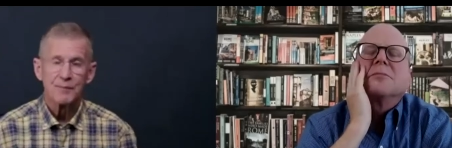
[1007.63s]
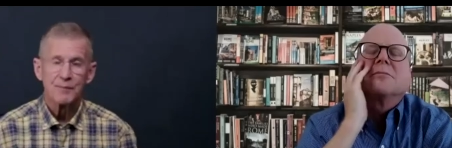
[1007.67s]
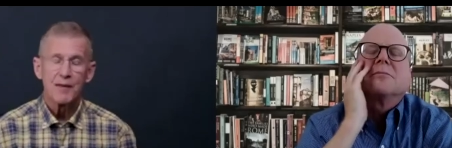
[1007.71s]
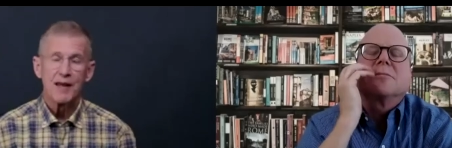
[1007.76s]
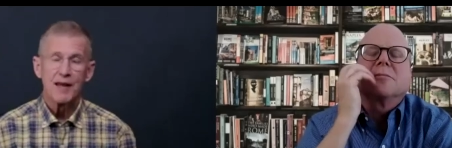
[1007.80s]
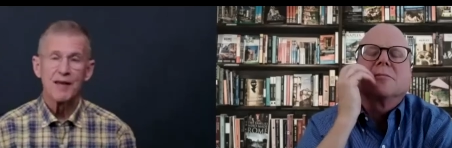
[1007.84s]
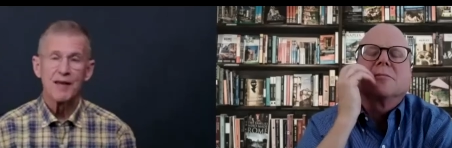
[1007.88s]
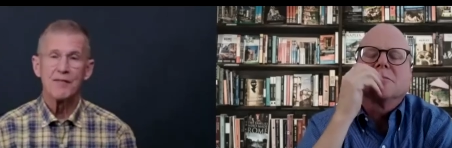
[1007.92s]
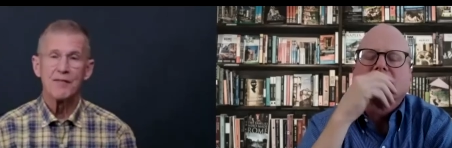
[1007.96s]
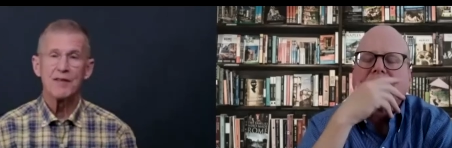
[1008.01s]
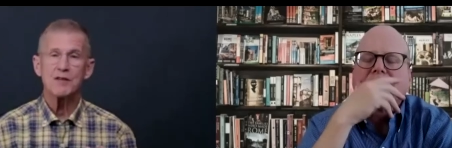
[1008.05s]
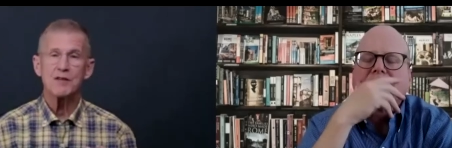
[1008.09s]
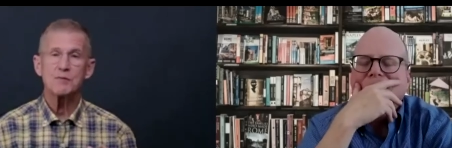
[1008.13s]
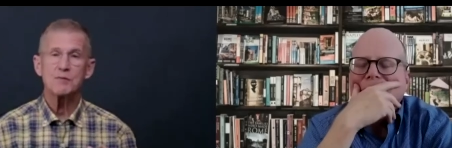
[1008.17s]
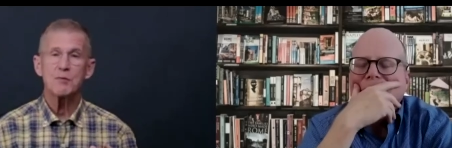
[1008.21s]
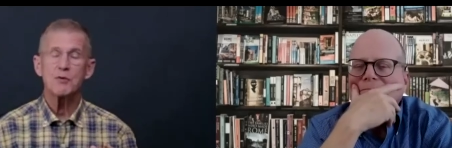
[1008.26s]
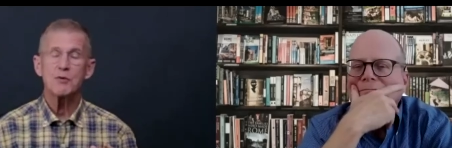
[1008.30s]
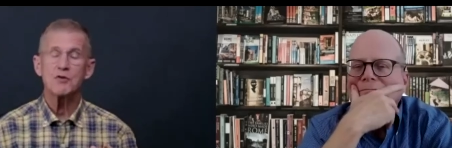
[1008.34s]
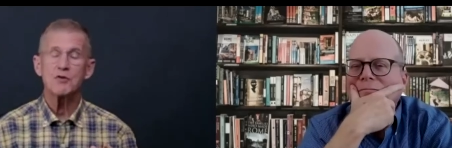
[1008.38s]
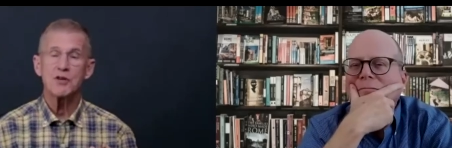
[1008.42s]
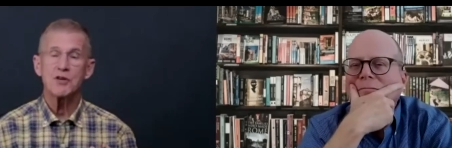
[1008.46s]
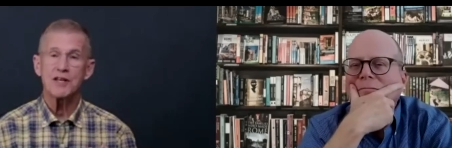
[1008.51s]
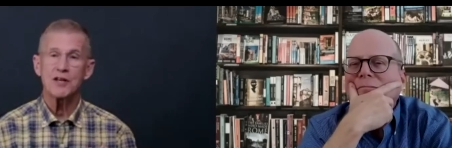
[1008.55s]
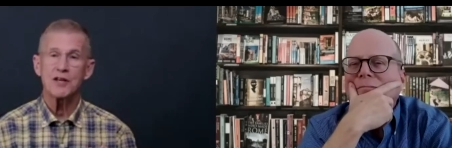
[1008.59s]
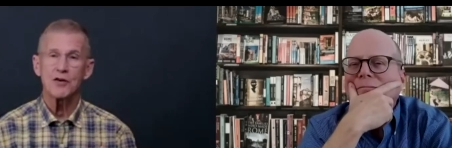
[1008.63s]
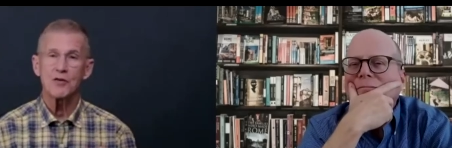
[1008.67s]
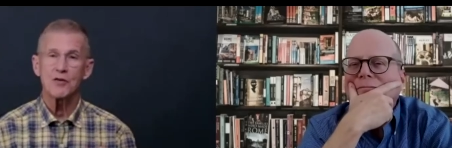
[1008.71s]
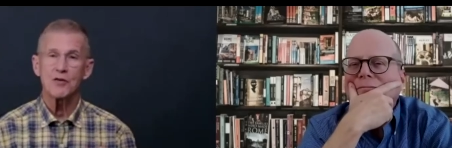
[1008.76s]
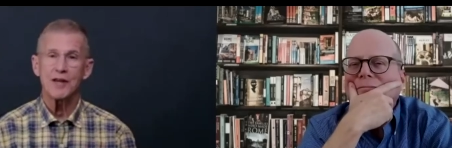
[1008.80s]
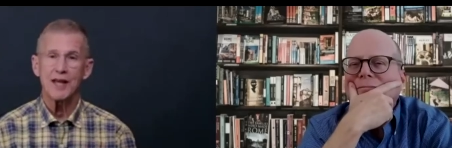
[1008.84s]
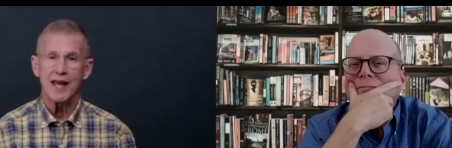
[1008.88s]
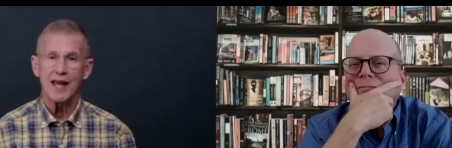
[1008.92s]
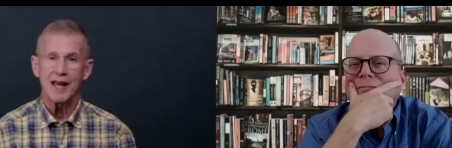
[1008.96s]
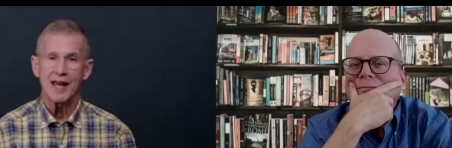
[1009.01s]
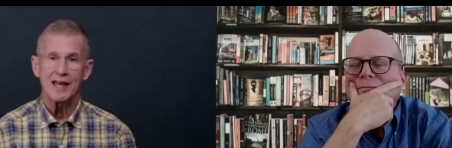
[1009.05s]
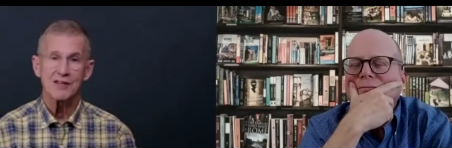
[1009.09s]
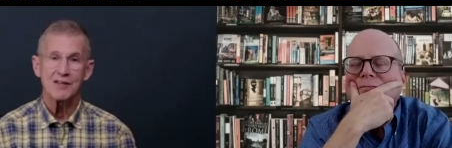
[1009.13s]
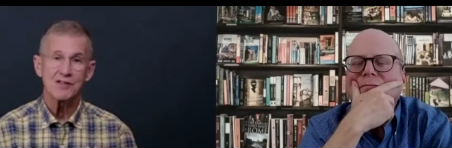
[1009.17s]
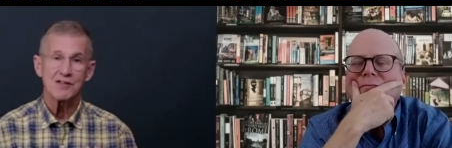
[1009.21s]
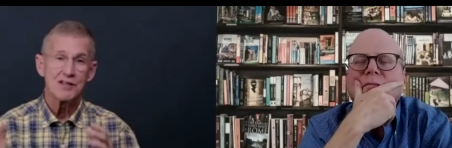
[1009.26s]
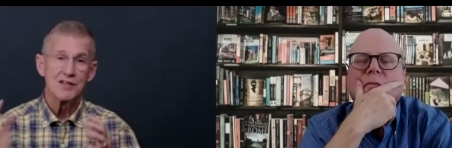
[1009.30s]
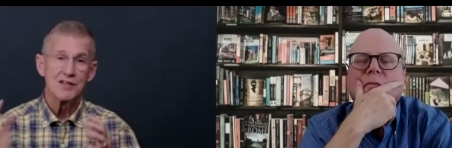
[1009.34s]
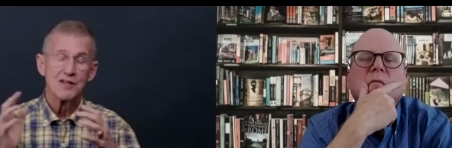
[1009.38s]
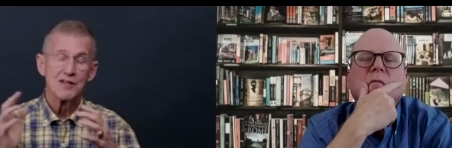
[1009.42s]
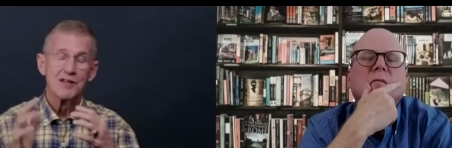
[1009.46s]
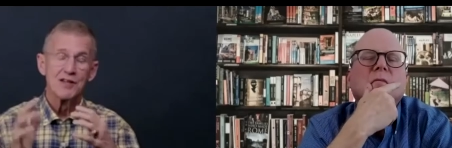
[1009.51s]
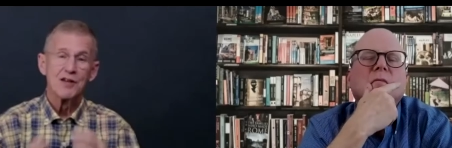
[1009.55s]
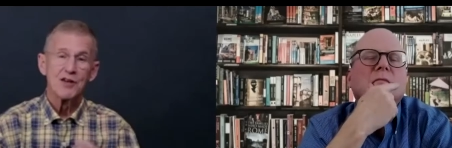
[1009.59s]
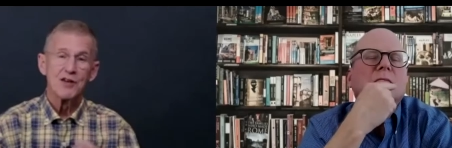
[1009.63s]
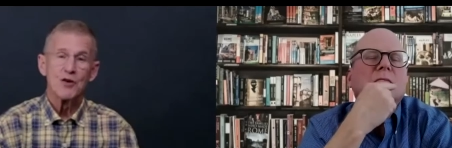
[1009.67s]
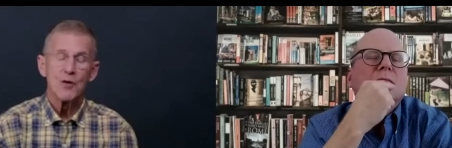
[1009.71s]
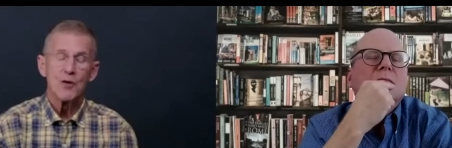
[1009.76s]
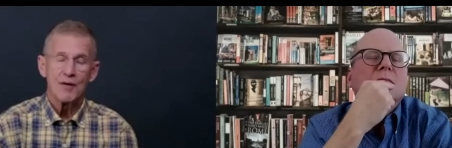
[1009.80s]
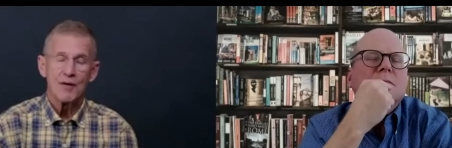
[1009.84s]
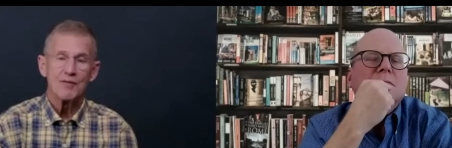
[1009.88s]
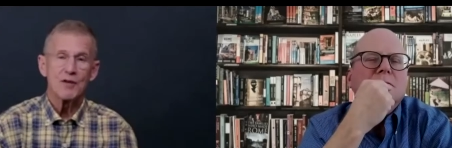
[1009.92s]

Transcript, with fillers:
Speaker 1: In this particular case, you have